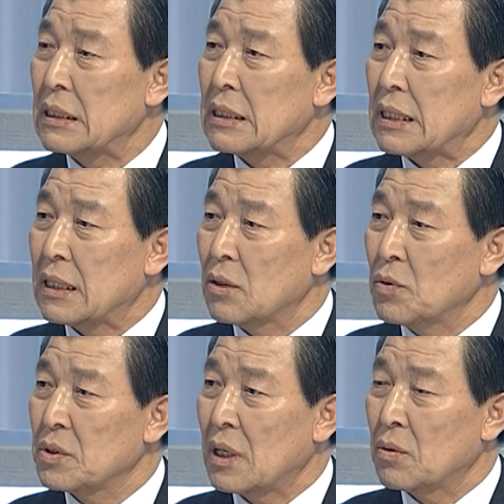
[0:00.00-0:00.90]
and
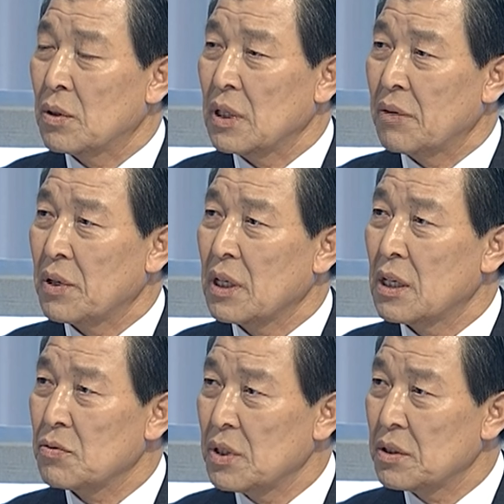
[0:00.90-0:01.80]
with our neighboring
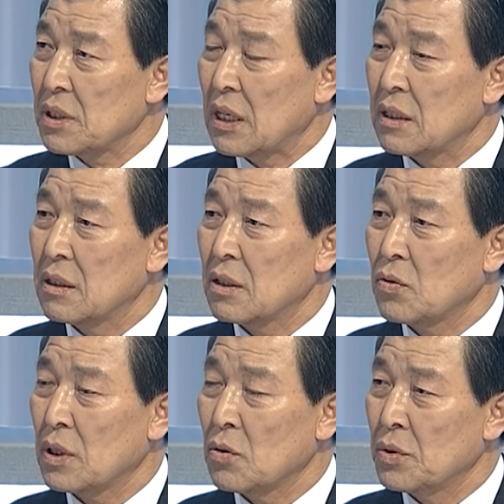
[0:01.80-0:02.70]
countries, and
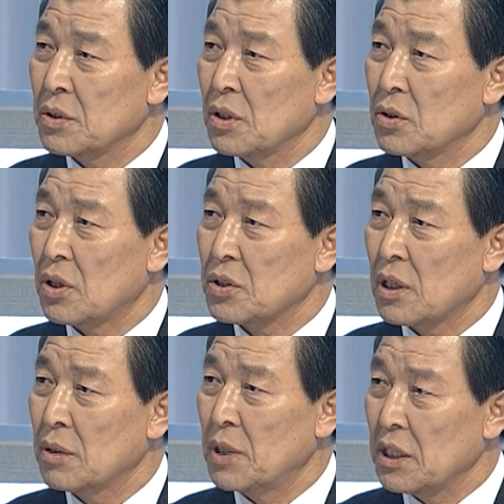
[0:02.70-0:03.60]
together with the international
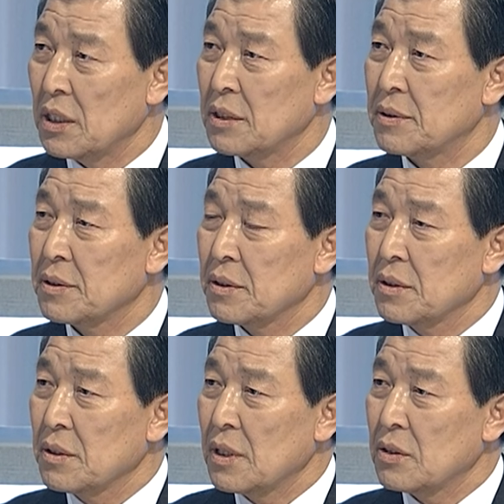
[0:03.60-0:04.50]
community.
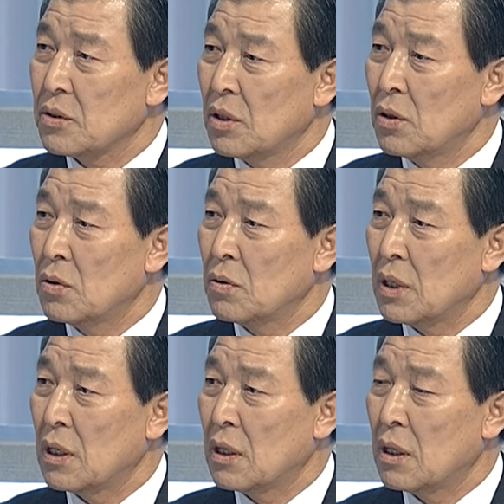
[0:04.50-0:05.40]
And so
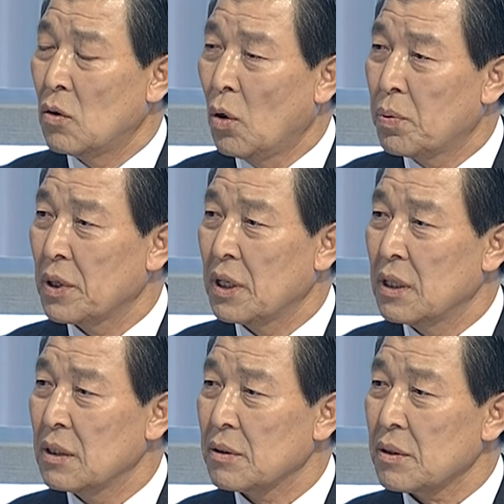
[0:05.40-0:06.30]

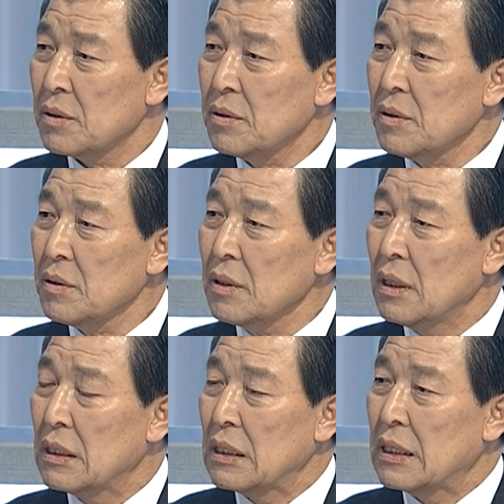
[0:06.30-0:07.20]
hopefully,
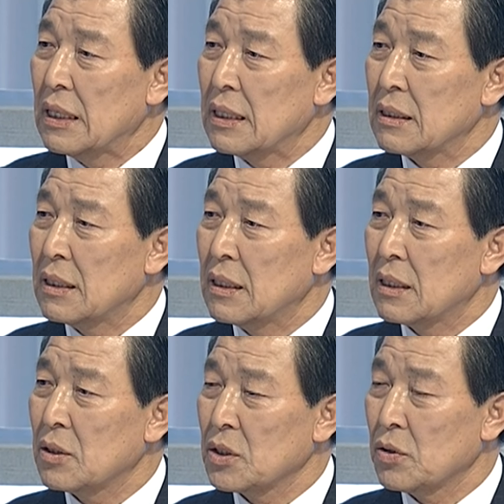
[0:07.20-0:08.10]
and
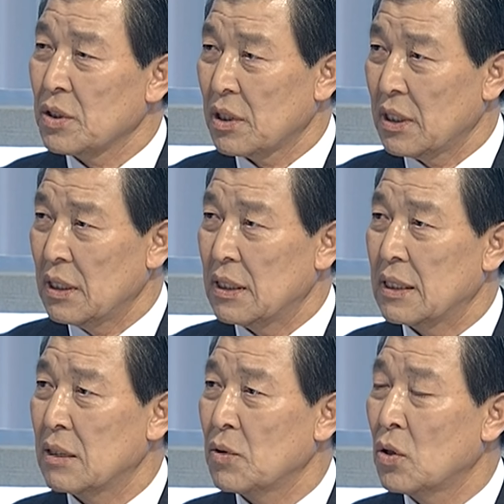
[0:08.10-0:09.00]
consequently,
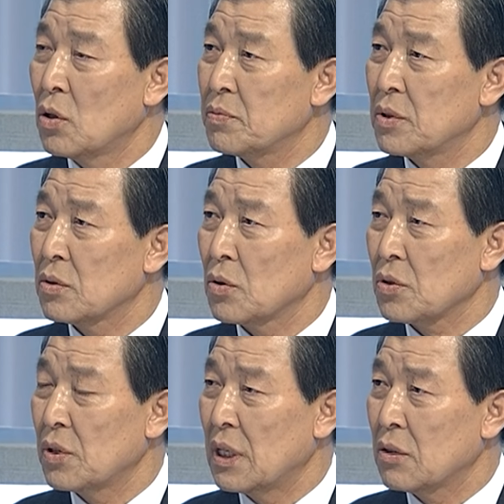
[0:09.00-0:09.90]
we hope North
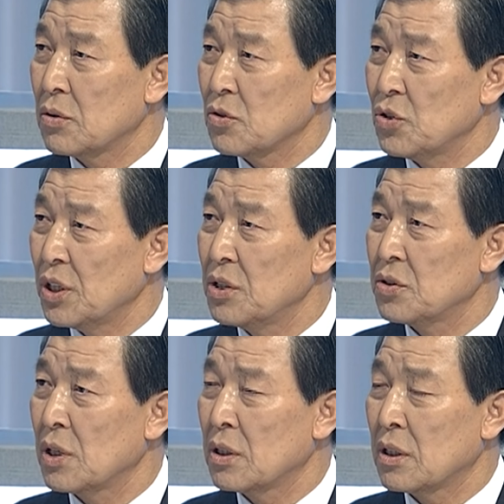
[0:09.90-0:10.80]
Korea could
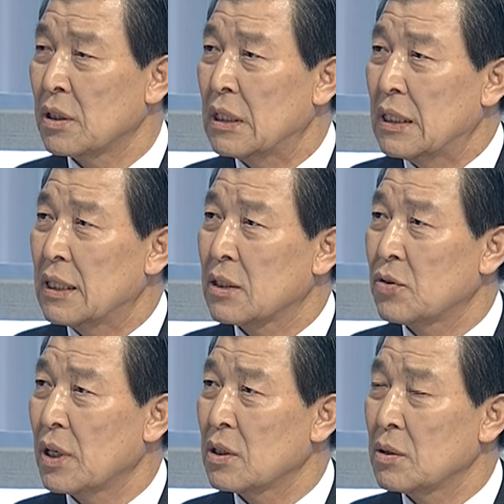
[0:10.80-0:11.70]
change their
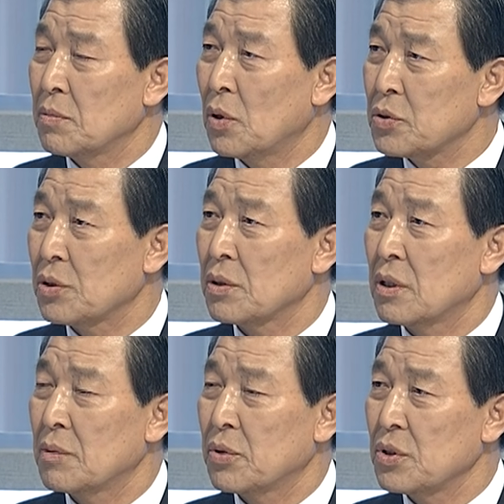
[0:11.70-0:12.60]
current
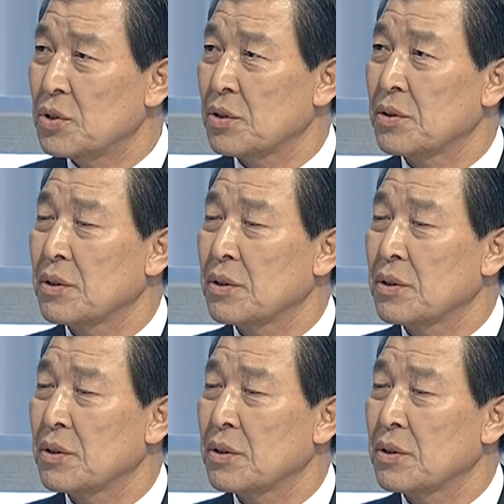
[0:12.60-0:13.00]
position